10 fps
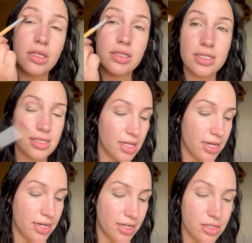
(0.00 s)
This
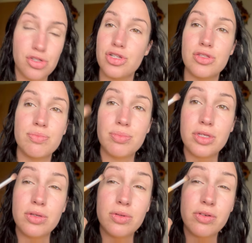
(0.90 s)
lighting is just
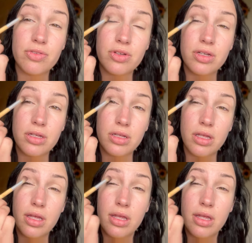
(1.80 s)
beautiful.